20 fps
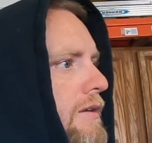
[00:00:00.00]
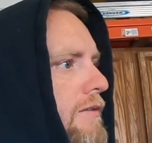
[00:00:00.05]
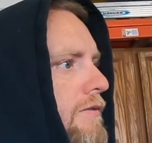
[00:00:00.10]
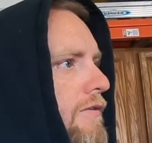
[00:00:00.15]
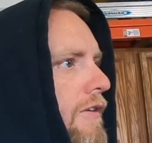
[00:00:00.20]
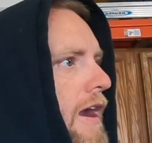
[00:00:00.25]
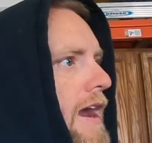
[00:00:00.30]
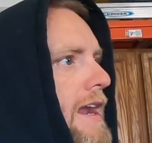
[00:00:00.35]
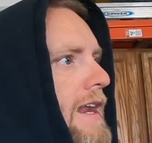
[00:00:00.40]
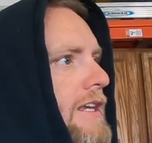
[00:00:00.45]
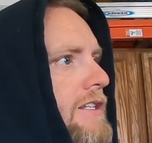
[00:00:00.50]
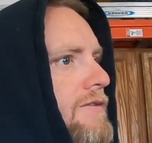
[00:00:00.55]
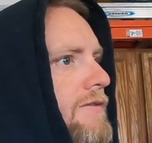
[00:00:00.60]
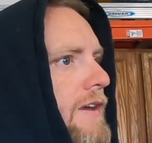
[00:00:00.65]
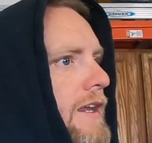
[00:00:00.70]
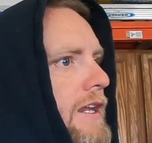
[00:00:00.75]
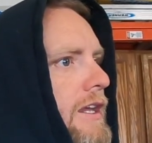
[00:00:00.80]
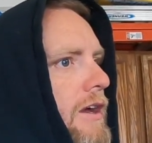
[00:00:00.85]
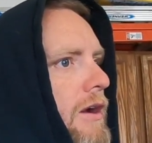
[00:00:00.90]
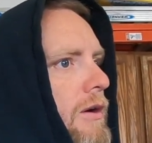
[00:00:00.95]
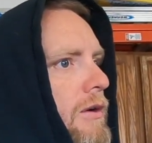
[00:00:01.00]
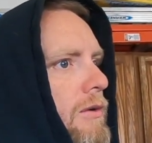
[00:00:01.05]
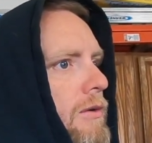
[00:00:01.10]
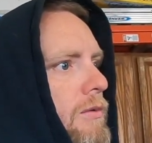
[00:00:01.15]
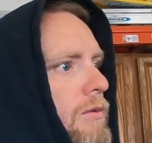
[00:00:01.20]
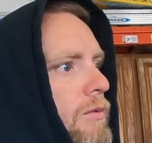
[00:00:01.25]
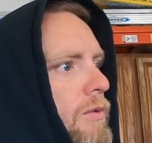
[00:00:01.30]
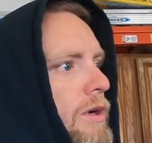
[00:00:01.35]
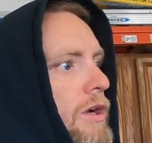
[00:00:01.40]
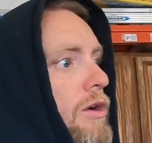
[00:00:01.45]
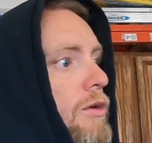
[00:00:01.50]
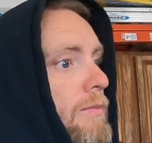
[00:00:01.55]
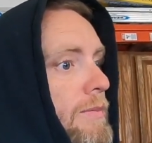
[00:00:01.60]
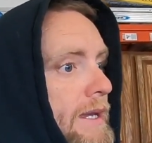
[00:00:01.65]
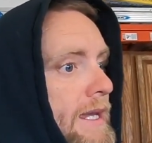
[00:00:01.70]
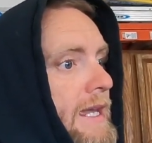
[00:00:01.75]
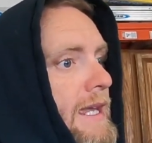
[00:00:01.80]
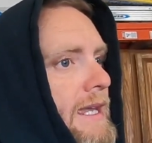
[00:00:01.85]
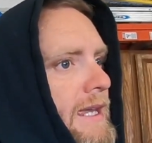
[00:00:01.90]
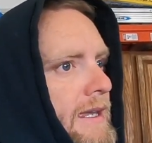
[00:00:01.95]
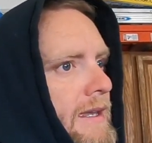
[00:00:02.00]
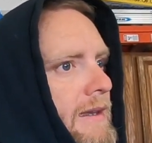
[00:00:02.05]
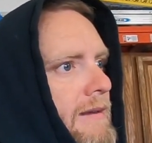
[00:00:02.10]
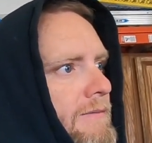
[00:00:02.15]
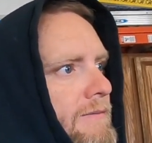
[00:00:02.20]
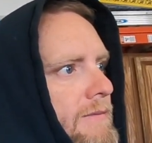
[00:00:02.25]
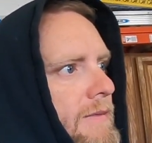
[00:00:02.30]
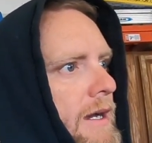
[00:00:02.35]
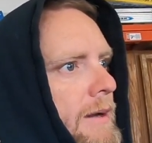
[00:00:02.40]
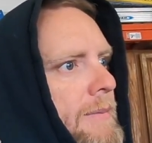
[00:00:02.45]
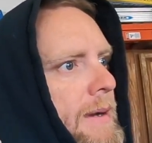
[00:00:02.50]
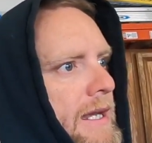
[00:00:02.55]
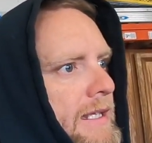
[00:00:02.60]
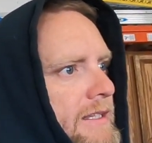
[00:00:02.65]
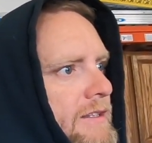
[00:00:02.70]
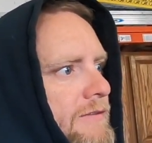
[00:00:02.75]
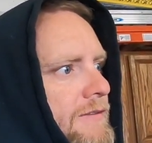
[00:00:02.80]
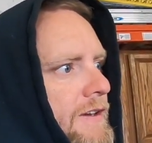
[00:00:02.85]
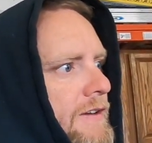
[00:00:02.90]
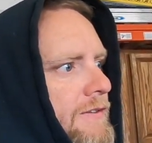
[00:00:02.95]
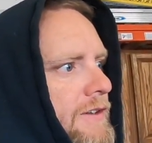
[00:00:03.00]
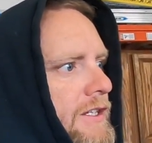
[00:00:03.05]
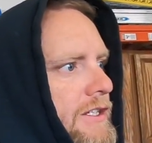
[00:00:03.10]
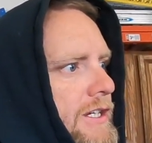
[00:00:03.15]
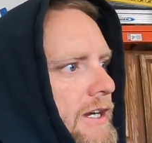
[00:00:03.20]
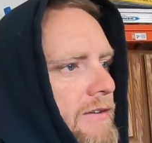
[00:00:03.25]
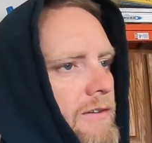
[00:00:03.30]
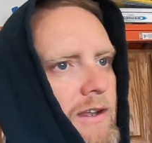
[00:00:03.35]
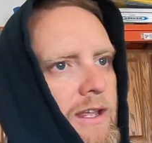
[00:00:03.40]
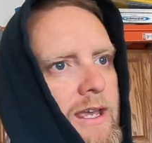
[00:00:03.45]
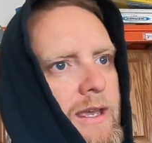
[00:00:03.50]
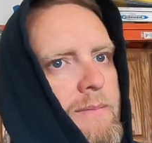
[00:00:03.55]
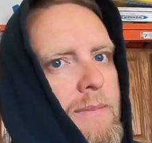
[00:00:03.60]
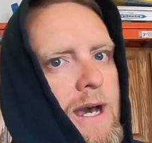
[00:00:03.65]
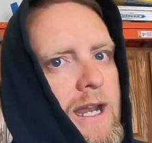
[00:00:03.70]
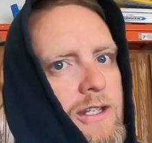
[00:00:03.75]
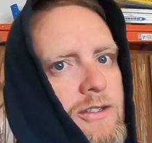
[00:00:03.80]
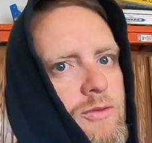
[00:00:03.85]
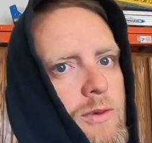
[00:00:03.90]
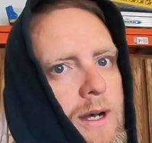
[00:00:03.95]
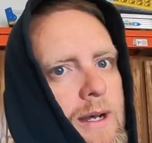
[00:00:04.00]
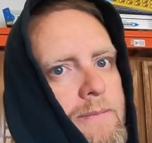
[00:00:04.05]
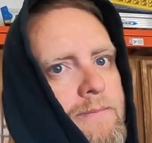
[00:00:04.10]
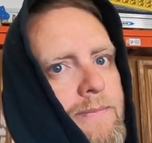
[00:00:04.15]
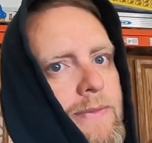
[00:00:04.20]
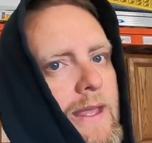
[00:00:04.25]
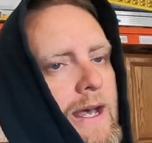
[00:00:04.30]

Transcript: Friday's video will be about the 50 Chevrolet body swap.